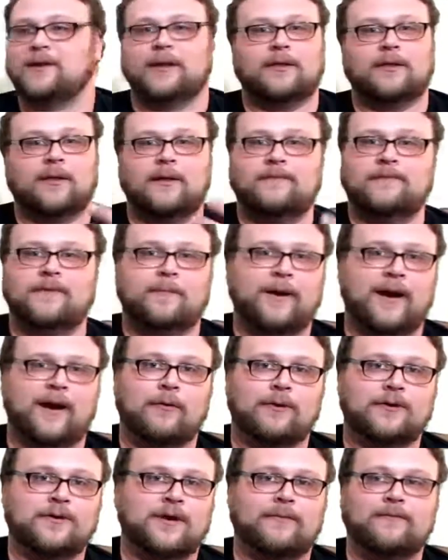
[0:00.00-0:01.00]
I love the
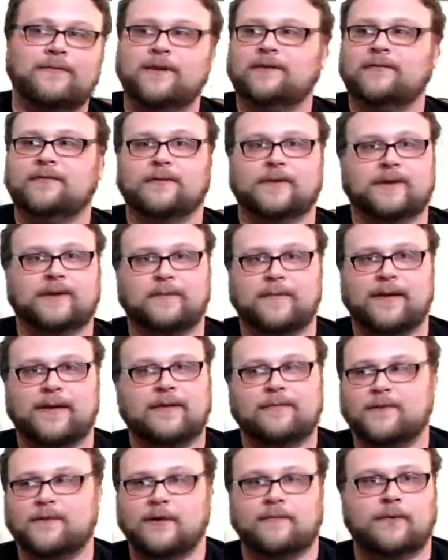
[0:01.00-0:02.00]
power toughness for the
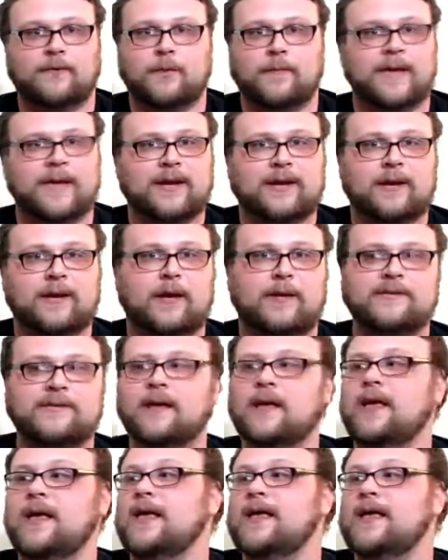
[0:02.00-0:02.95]
converted mana cost.